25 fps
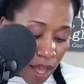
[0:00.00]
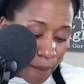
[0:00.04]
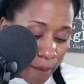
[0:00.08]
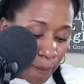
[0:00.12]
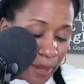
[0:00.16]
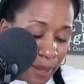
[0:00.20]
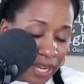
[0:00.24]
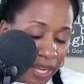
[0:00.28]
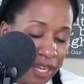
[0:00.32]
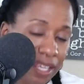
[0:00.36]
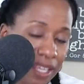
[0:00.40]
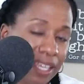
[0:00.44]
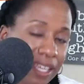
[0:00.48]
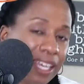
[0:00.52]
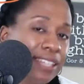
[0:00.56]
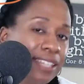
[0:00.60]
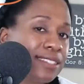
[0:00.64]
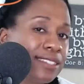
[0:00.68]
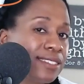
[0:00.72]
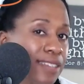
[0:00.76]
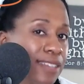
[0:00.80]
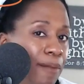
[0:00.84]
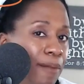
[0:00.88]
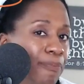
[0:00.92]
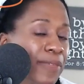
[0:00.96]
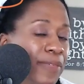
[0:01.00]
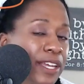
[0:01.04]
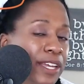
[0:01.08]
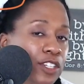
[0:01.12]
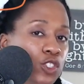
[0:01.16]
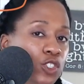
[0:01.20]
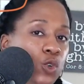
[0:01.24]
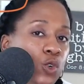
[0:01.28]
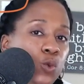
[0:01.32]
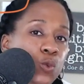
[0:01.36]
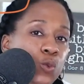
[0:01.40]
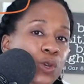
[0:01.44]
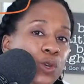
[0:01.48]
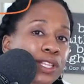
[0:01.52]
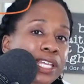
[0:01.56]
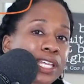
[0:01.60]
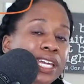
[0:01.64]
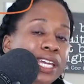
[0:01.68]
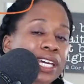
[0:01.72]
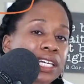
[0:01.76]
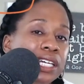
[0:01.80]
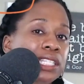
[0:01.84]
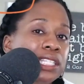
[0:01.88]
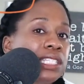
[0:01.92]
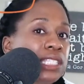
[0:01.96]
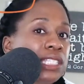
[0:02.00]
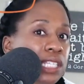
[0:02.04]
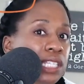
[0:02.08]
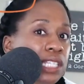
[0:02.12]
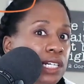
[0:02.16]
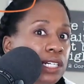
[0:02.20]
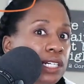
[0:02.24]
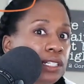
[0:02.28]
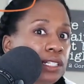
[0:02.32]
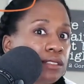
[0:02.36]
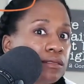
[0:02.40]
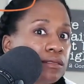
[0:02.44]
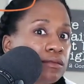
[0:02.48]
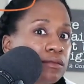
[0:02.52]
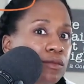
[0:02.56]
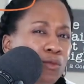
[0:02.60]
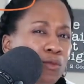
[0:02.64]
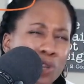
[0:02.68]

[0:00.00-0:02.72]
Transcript: But it's something to really consider,